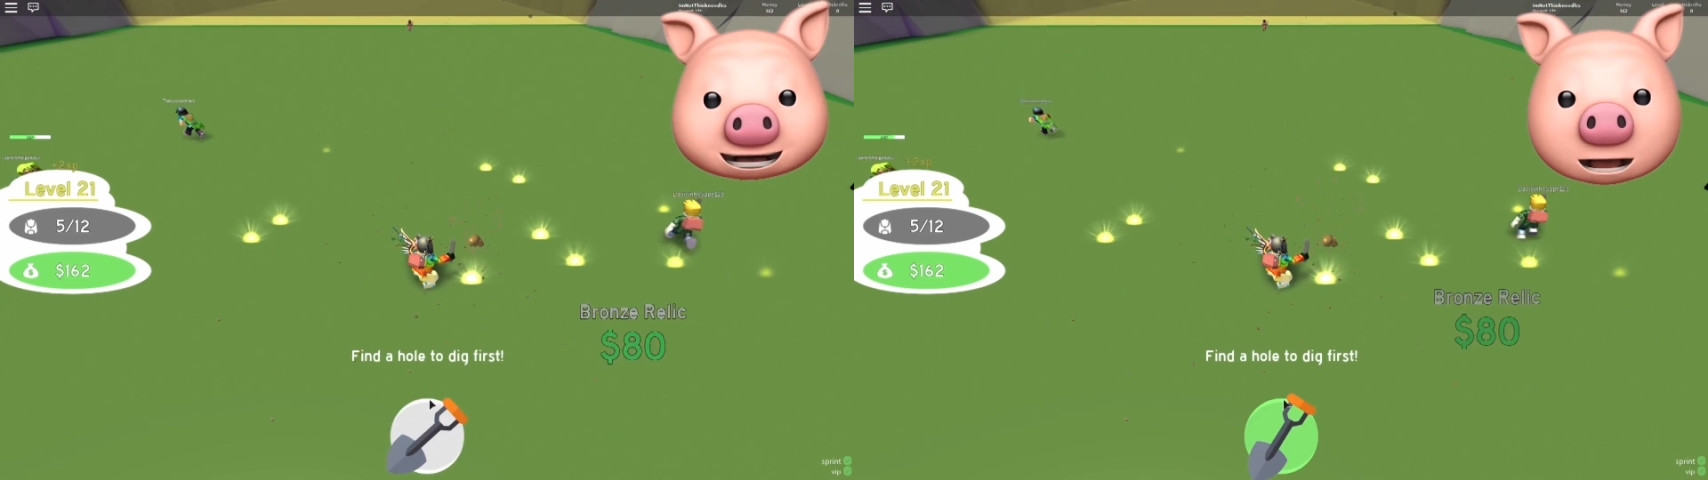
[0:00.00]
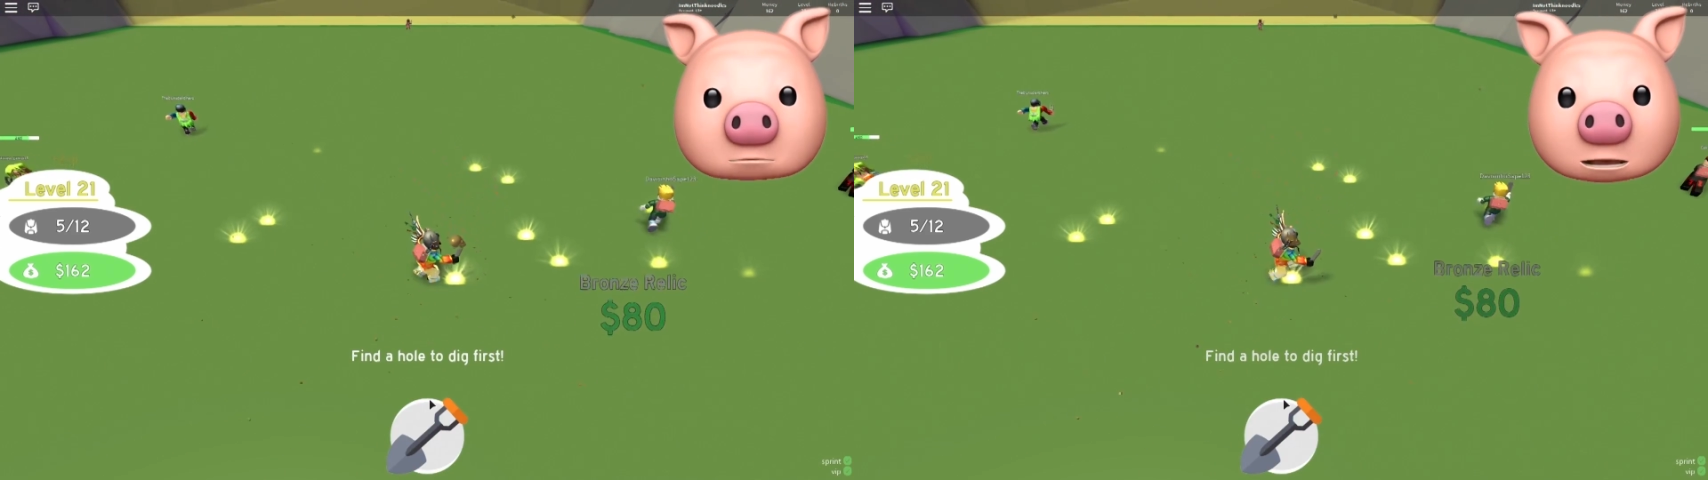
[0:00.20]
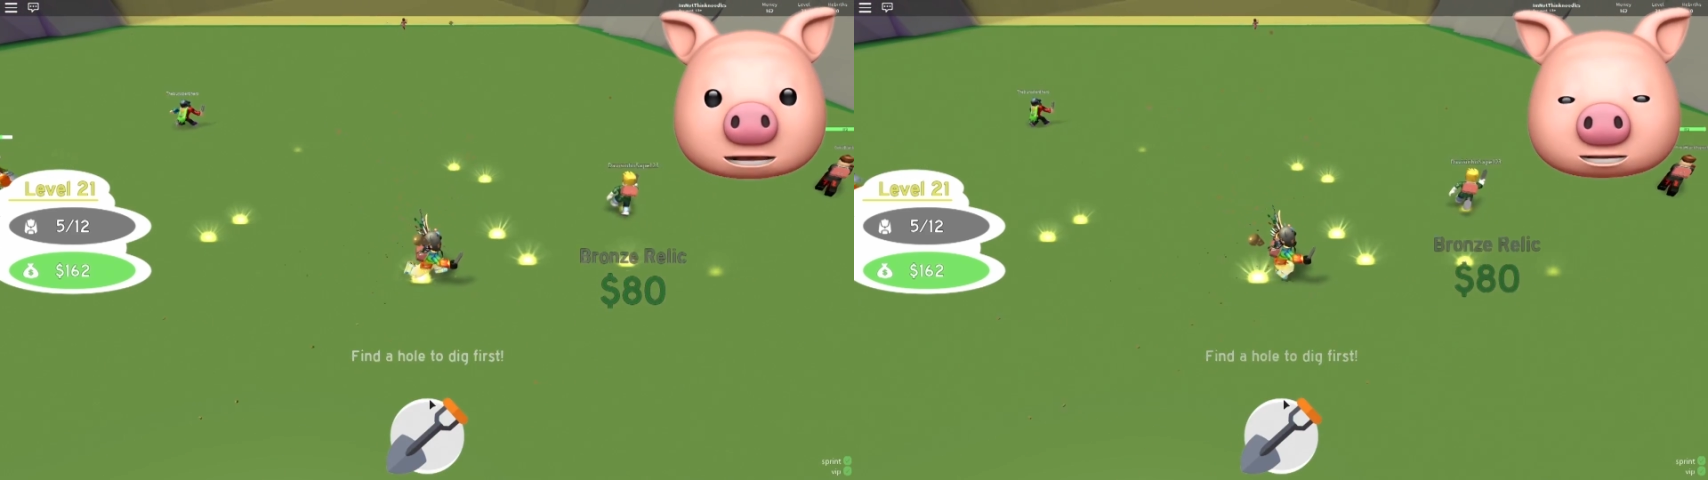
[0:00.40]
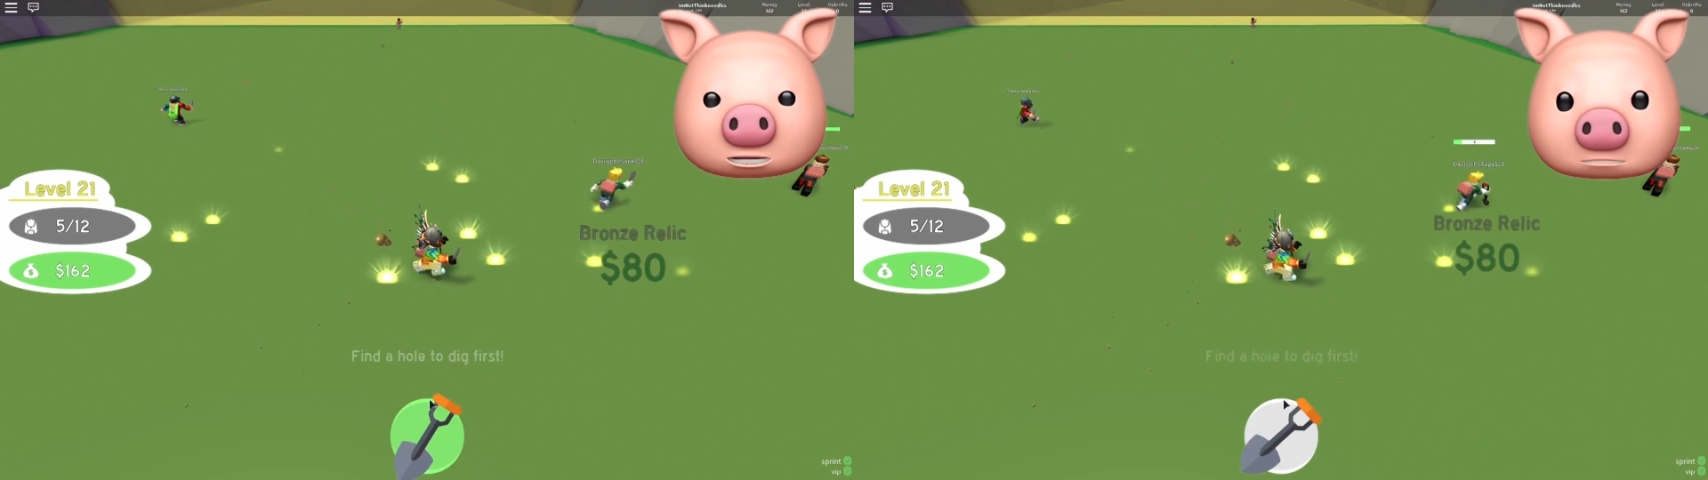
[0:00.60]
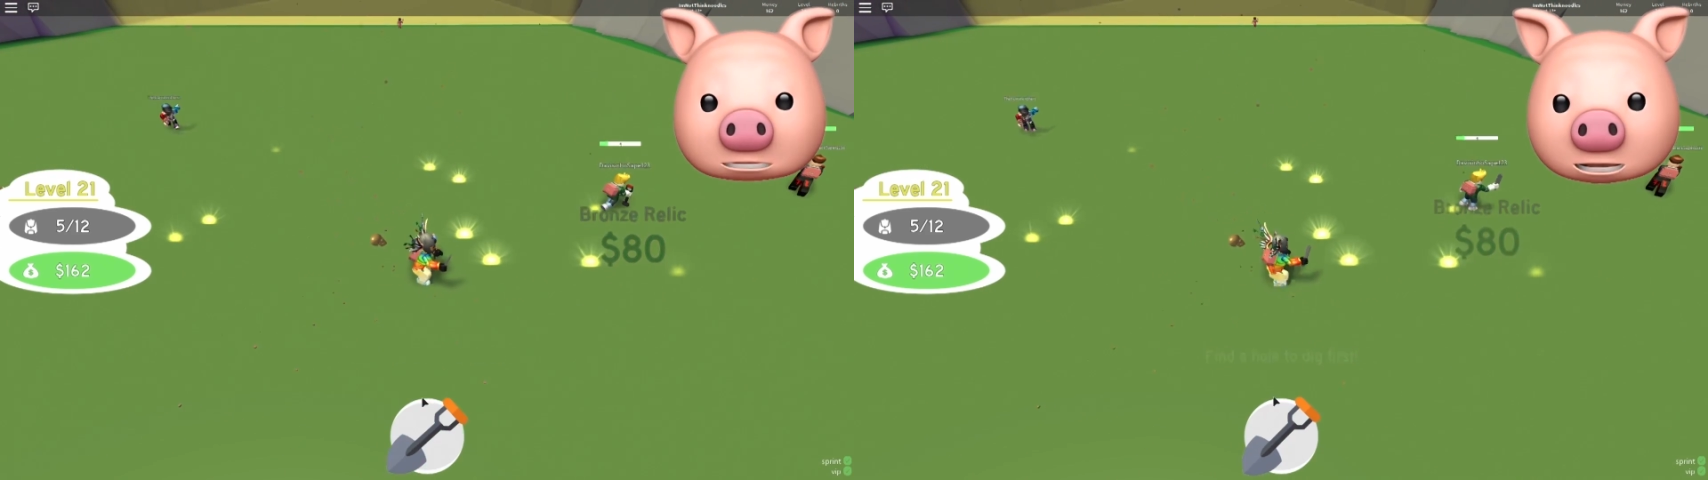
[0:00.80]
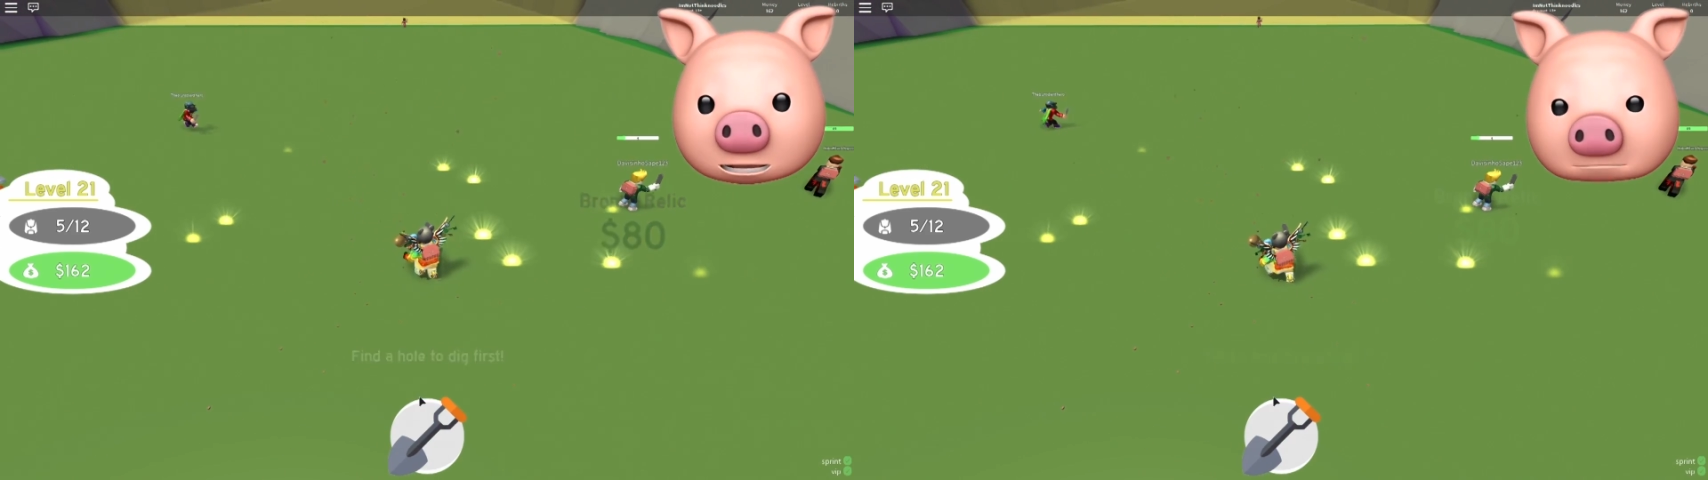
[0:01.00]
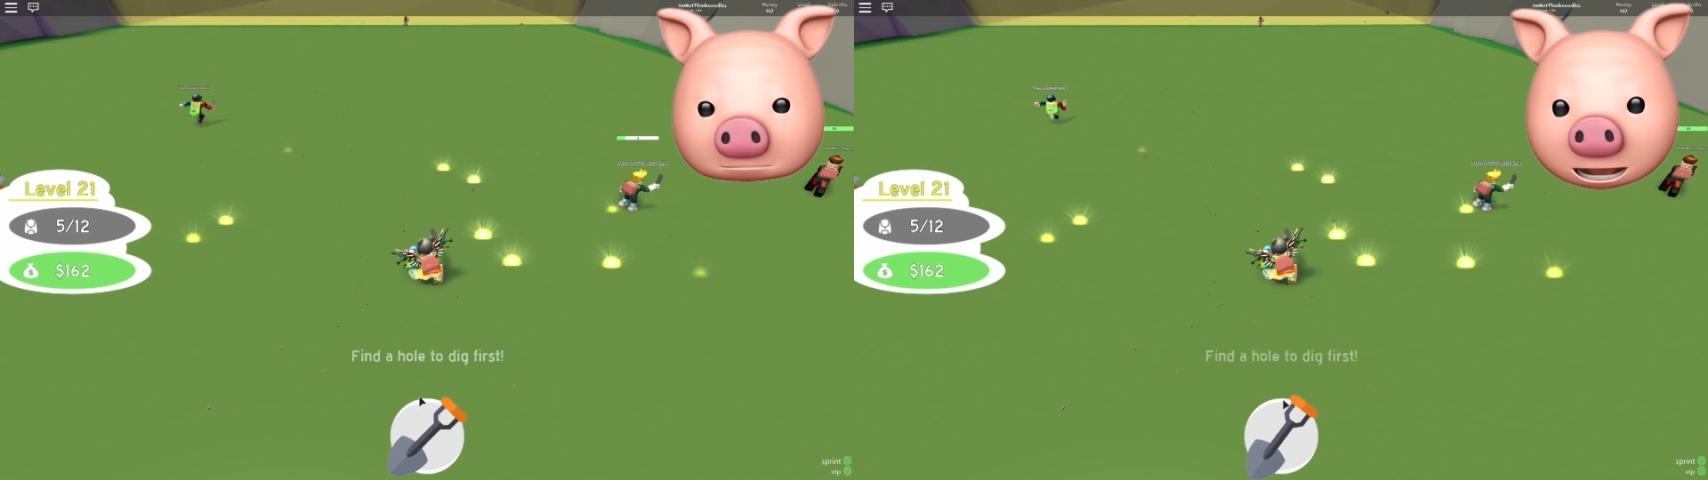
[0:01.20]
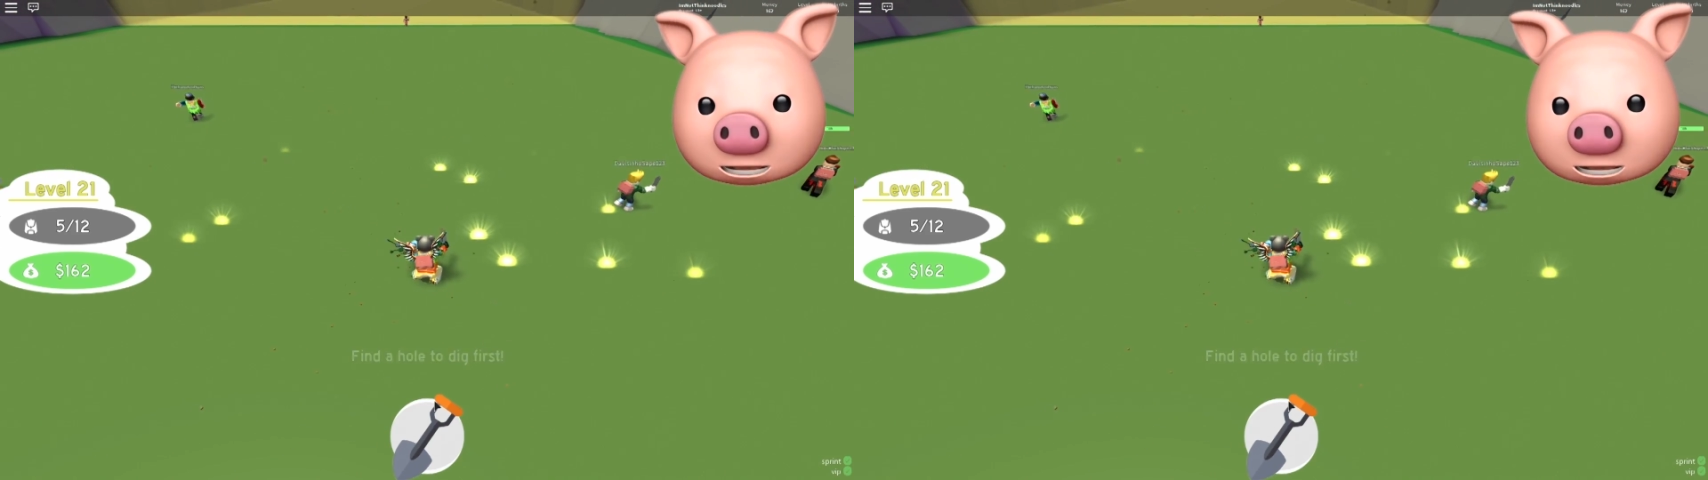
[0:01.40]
thing I want to, um,